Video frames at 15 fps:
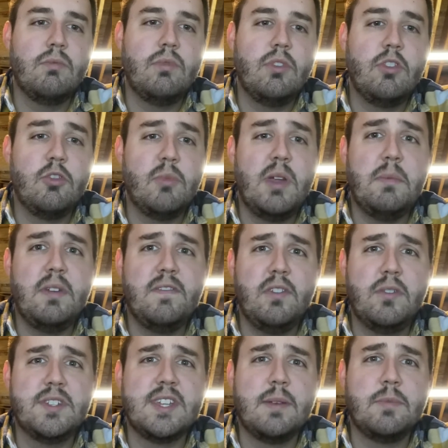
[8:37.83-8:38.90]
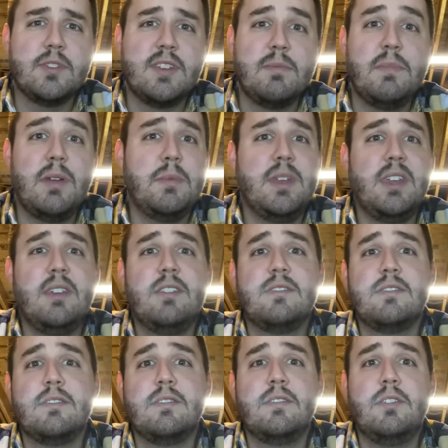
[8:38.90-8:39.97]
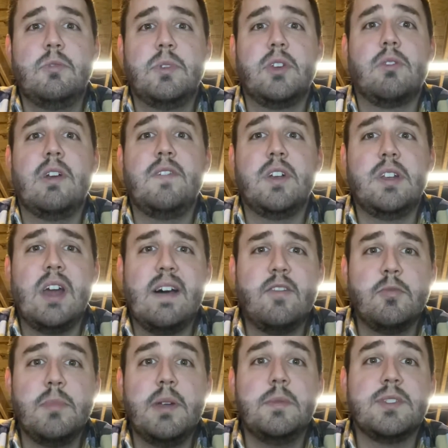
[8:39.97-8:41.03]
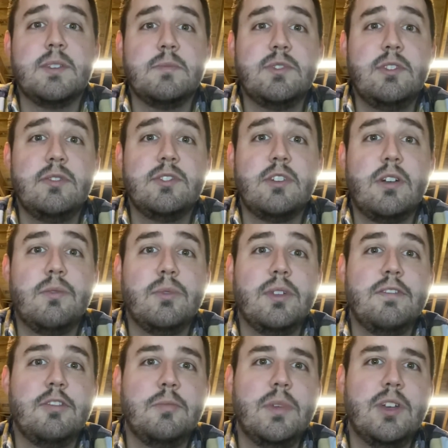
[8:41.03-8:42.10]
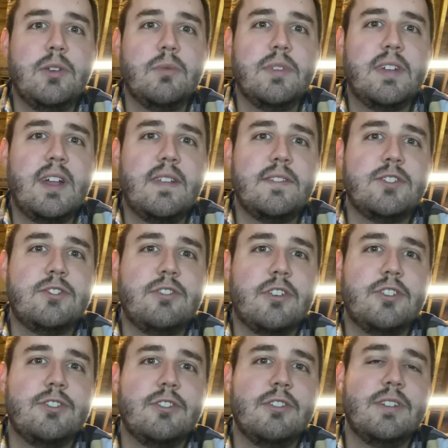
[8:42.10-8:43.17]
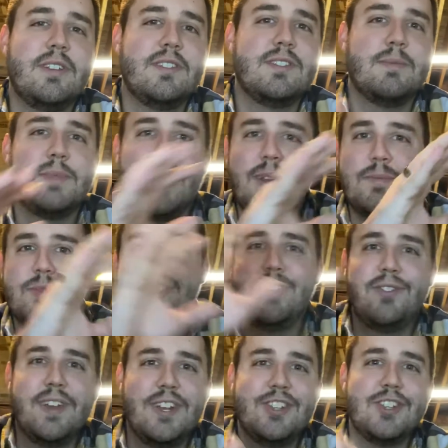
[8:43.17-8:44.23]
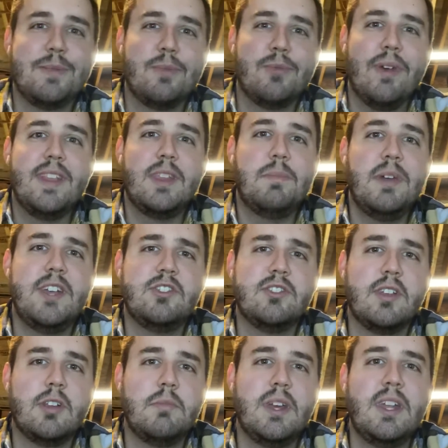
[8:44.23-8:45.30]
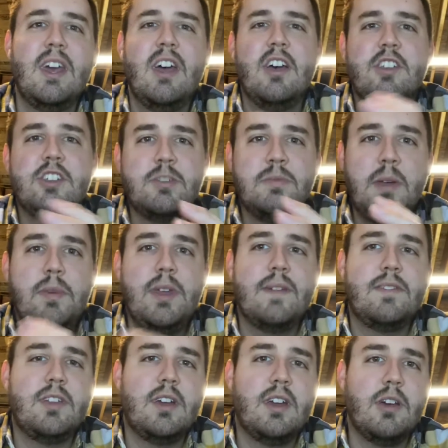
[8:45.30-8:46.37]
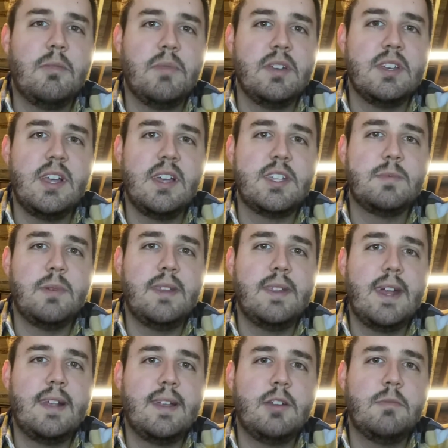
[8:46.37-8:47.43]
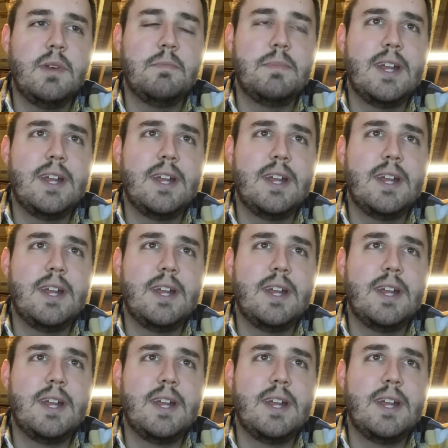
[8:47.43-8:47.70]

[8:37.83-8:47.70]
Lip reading: There may be a few examples, like maybe, with a graphic novel, maybe some students aren't really familiar with kind of the structure, and sometimes, they can jump around the page a little bit. So maybe you have to help explain that a little bit.